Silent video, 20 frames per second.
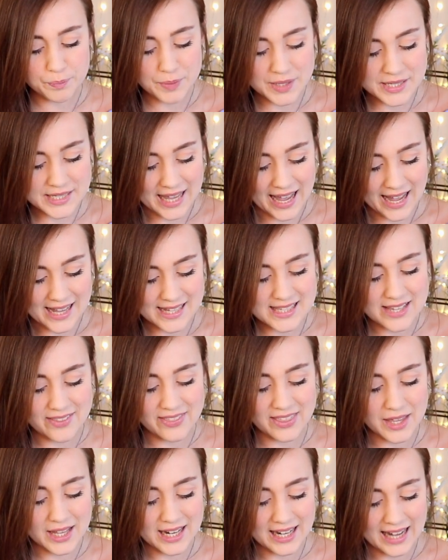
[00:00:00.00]
possess
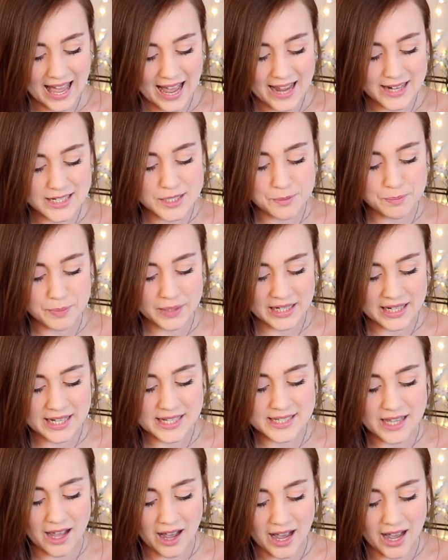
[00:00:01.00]
the land because